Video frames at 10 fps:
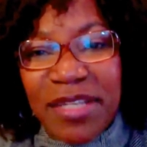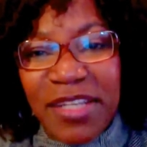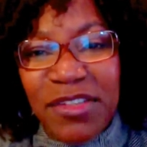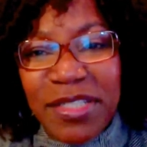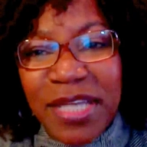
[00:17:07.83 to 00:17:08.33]

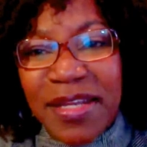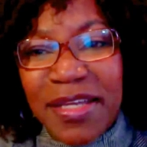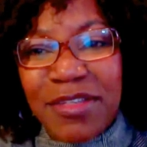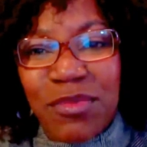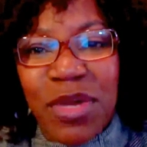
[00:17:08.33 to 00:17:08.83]
Can you tell
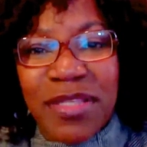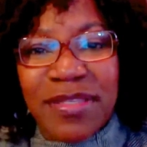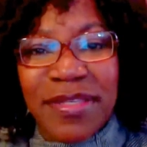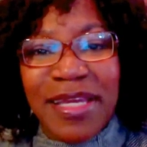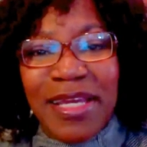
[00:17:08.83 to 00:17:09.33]
us what
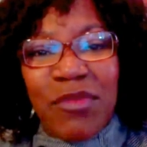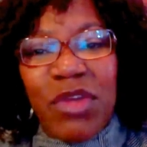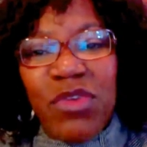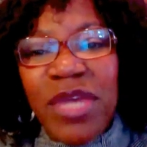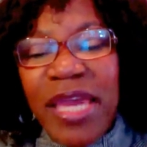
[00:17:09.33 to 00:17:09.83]

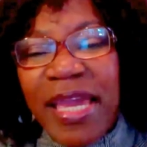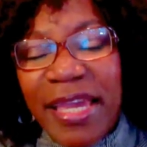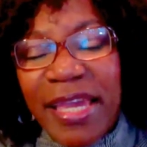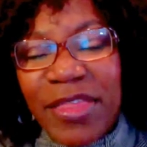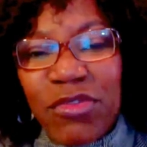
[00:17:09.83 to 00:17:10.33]
you can't
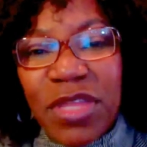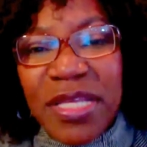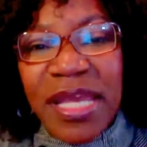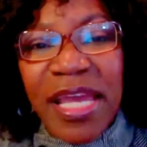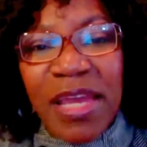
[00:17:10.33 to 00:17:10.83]
get through the
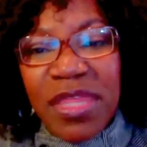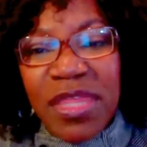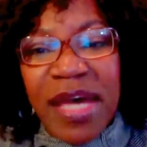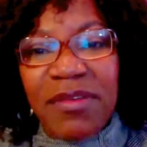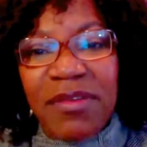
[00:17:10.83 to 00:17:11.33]
day
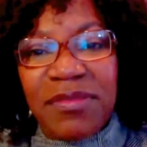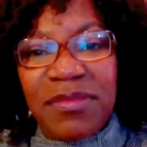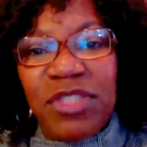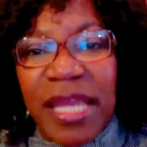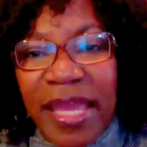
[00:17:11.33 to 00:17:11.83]
without
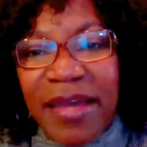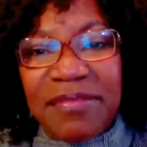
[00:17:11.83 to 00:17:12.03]
checking out?